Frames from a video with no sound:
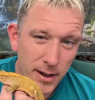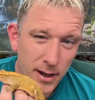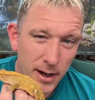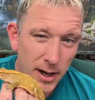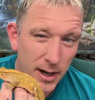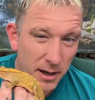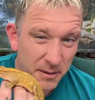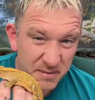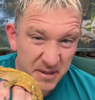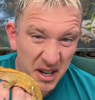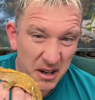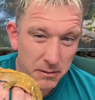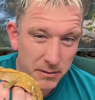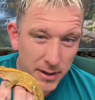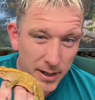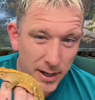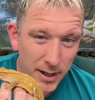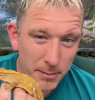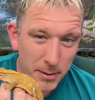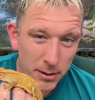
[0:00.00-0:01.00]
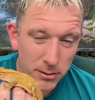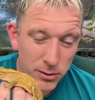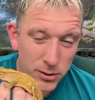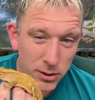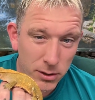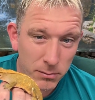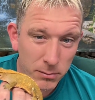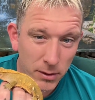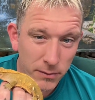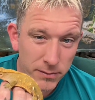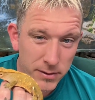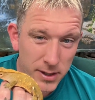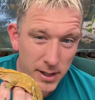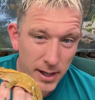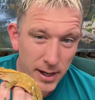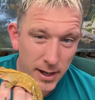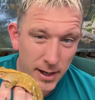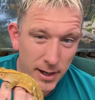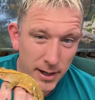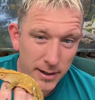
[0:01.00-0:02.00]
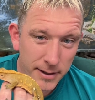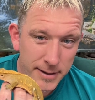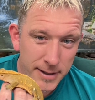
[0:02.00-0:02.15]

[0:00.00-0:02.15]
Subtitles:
and I found it about 2 months later,